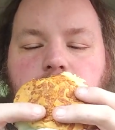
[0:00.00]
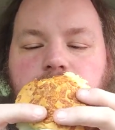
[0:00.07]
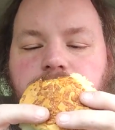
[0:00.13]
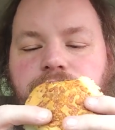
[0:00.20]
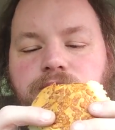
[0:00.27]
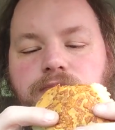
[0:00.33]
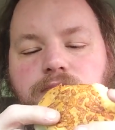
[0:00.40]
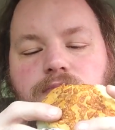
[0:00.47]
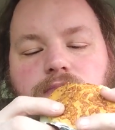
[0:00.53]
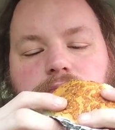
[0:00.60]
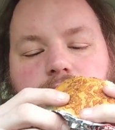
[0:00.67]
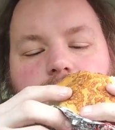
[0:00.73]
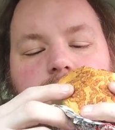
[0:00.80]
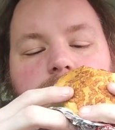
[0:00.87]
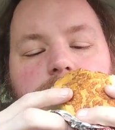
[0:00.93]

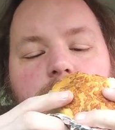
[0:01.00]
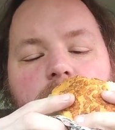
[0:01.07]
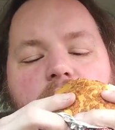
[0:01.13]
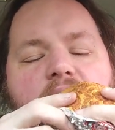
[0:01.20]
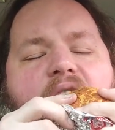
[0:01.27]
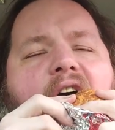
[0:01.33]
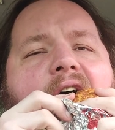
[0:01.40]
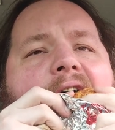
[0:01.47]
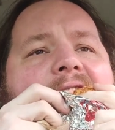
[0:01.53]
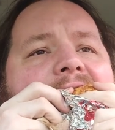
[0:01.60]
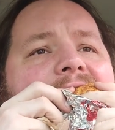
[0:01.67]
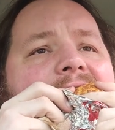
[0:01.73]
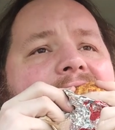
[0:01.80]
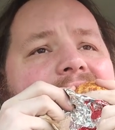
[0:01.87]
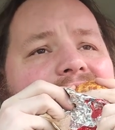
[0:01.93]

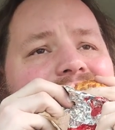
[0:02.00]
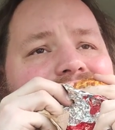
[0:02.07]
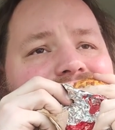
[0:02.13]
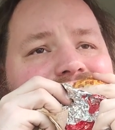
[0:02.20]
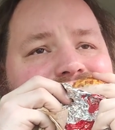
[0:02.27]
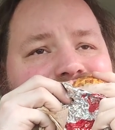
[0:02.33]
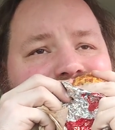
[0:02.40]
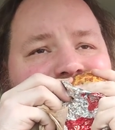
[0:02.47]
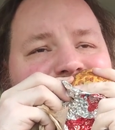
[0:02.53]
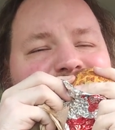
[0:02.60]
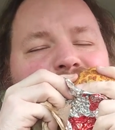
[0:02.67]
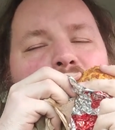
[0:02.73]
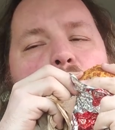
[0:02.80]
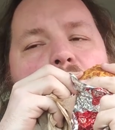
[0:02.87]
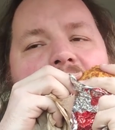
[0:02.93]

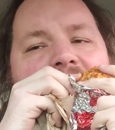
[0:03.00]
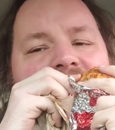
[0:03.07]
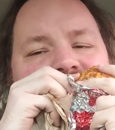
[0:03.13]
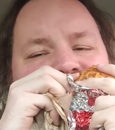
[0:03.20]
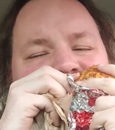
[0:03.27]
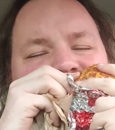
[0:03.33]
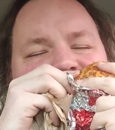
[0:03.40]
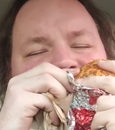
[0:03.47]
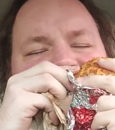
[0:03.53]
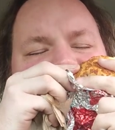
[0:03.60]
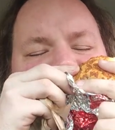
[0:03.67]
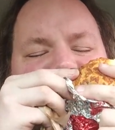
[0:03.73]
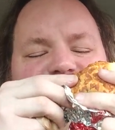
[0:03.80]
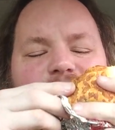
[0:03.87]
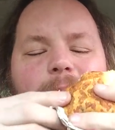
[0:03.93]

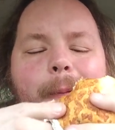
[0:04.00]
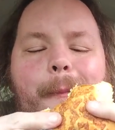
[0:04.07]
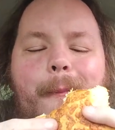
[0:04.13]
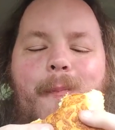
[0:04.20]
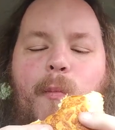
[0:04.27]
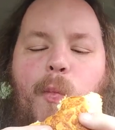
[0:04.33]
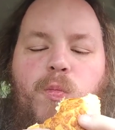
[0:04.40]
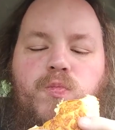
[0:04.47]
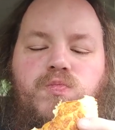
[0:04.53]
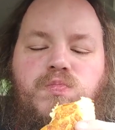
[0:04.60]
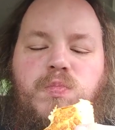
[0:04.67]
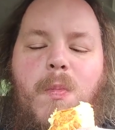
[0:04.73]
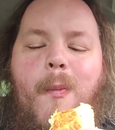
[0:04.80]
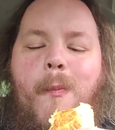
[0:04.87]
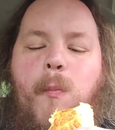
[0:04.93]

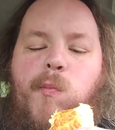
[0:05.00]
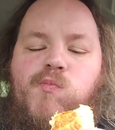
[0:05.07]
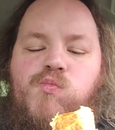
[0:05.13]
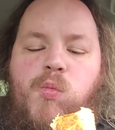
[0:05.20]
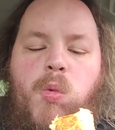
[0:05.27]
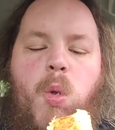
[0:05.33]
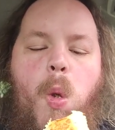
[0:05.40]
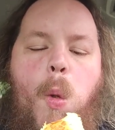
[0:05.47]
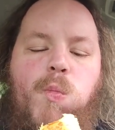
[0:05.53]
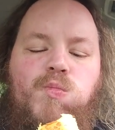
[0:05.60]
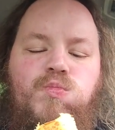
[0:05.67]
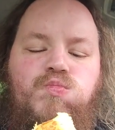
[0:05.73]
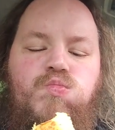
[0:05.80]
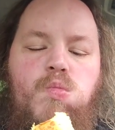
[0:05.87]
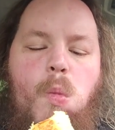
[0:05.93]

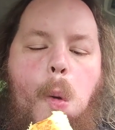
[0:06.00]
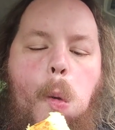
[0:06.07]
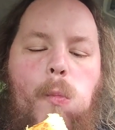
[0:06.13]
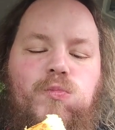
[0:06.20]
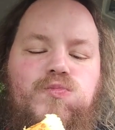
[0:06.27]
Nothing is said.